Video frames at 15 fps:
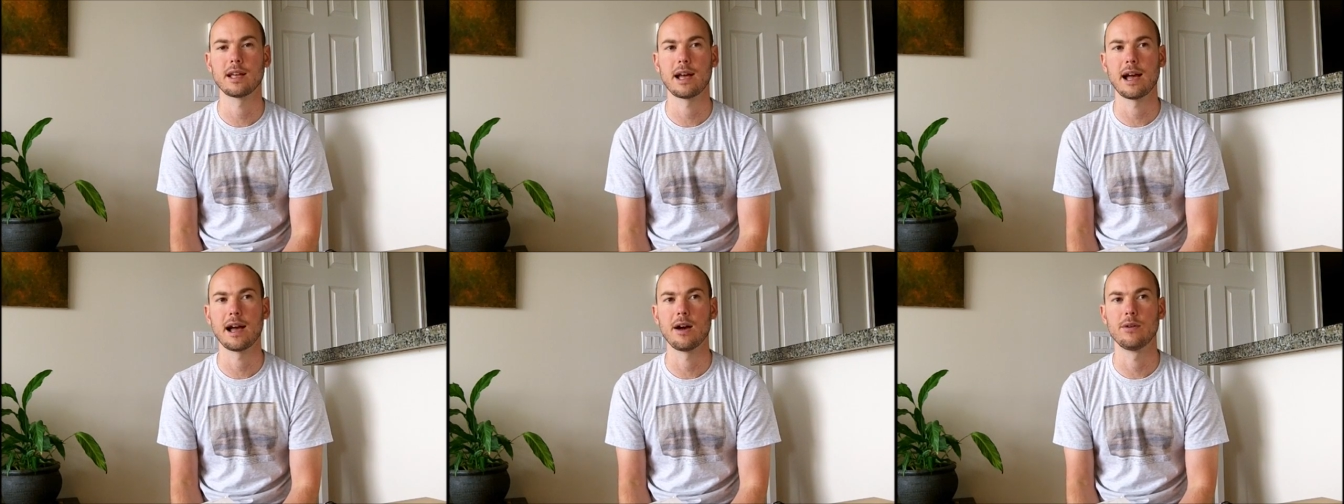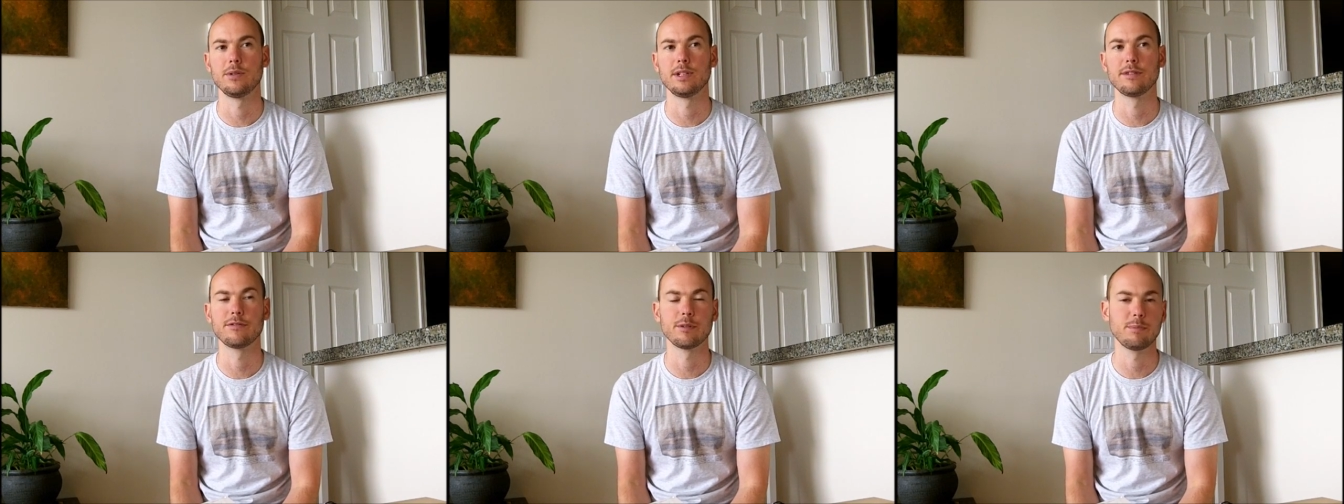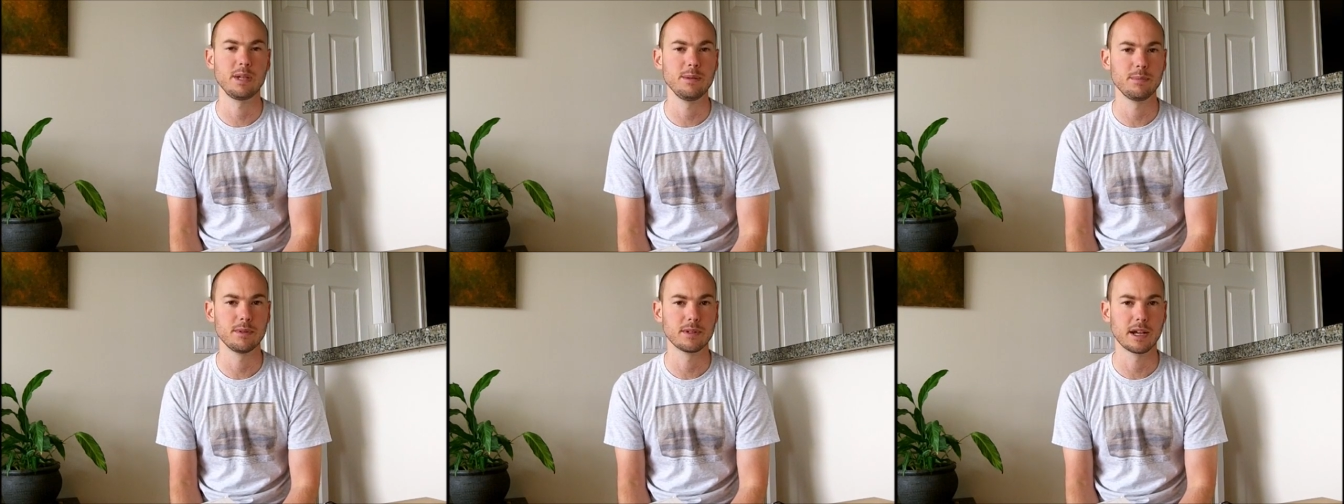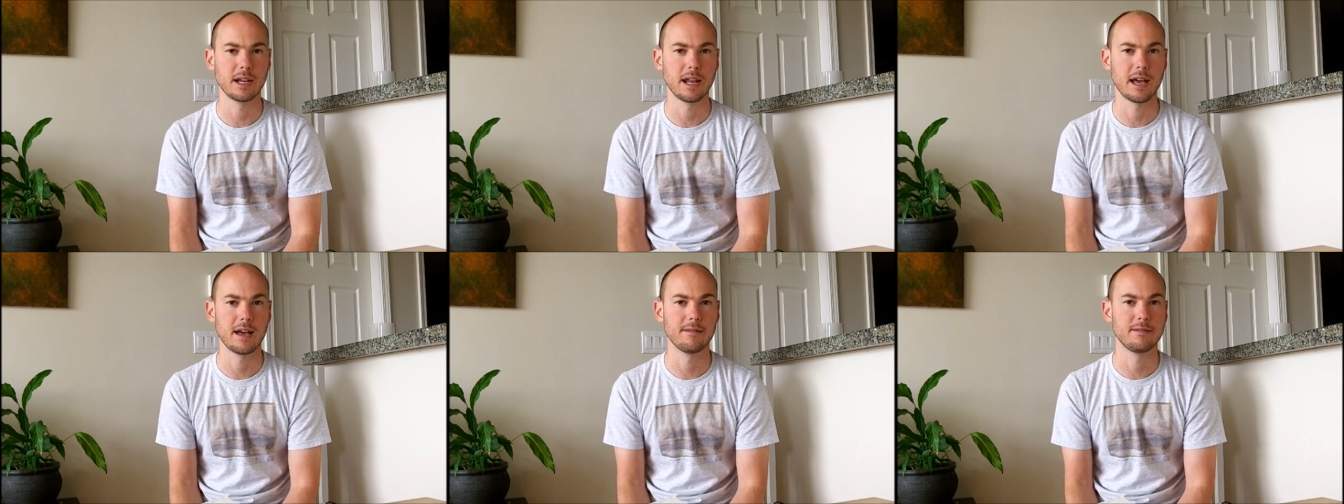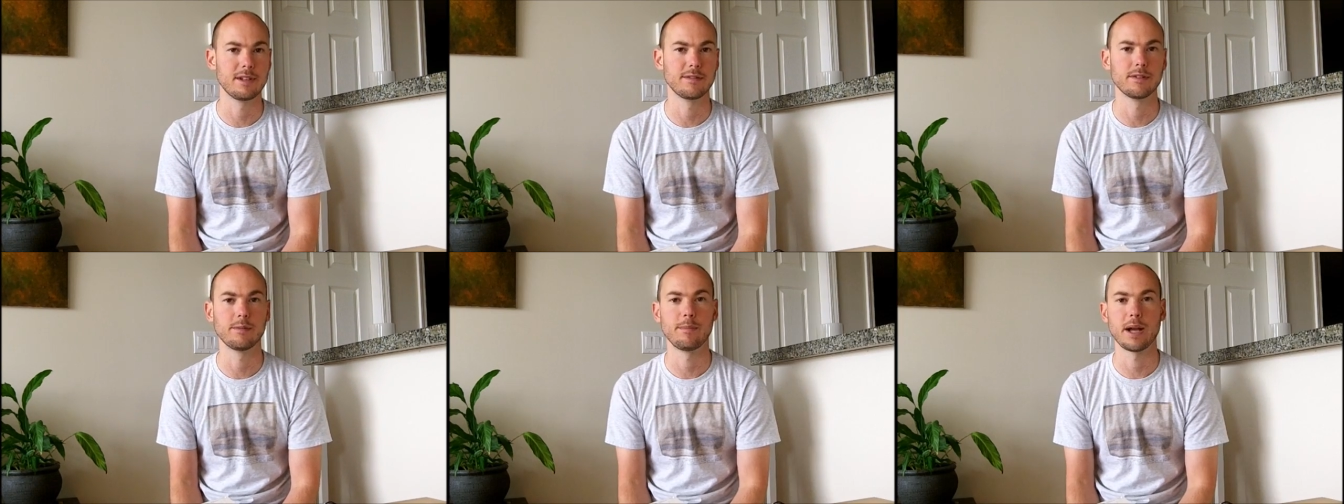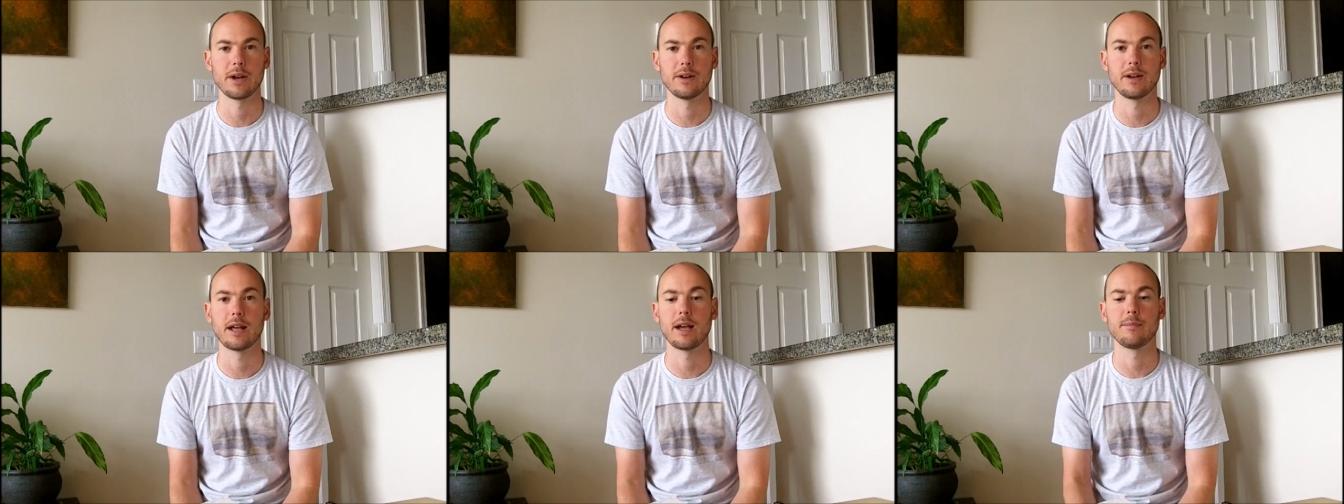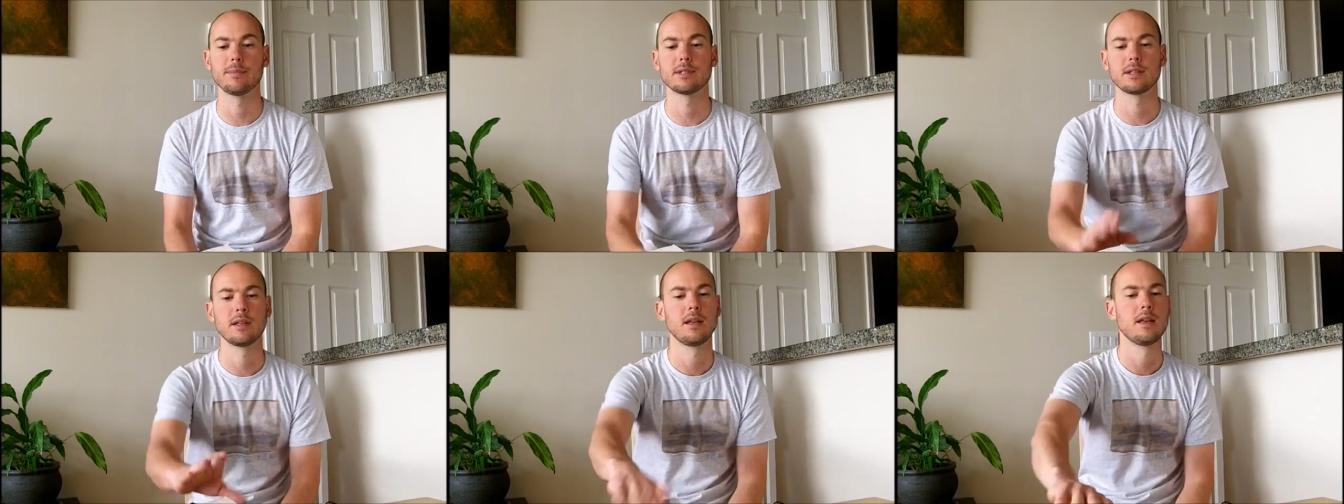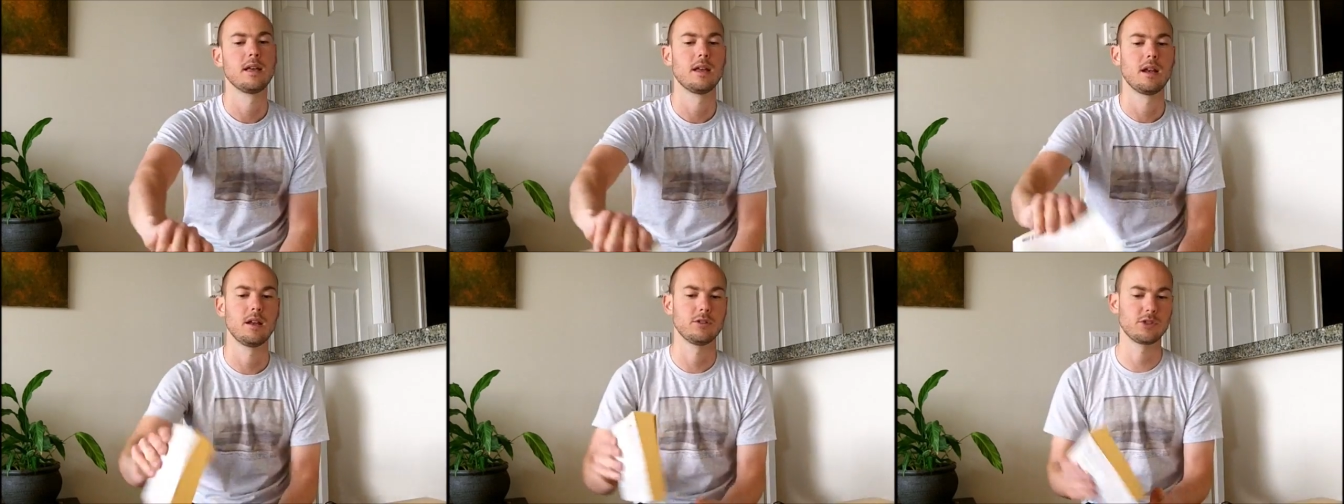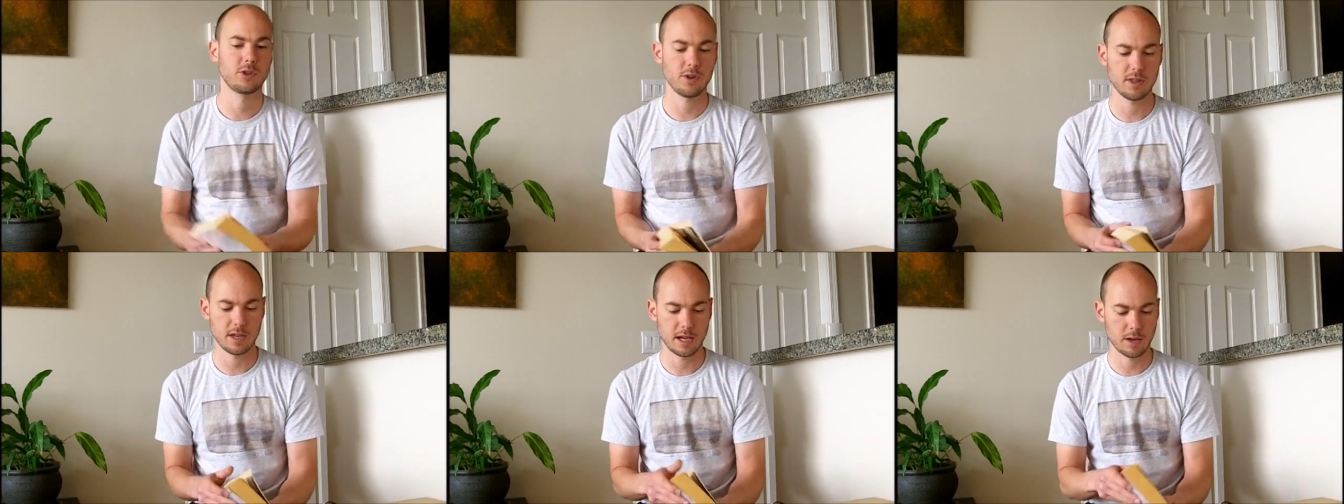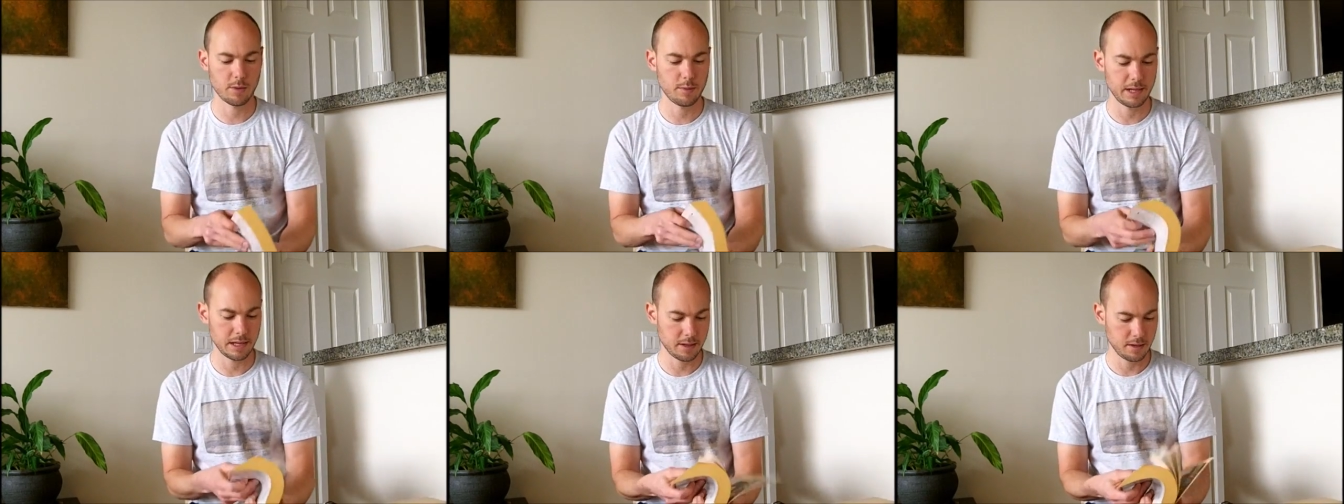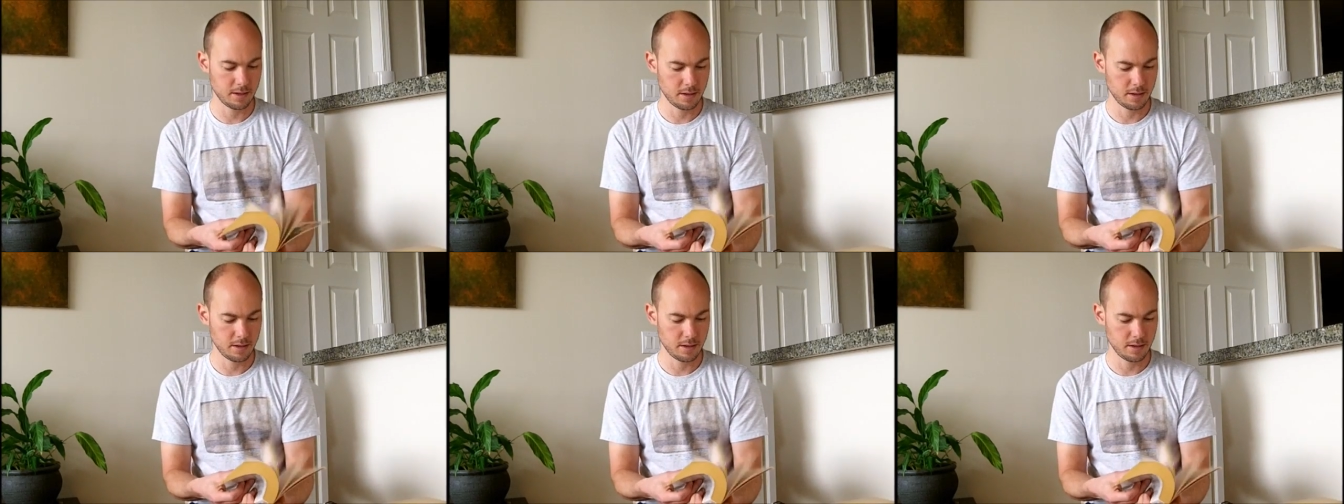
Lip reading: how different people can have different paradigms. And I'll show you that quick.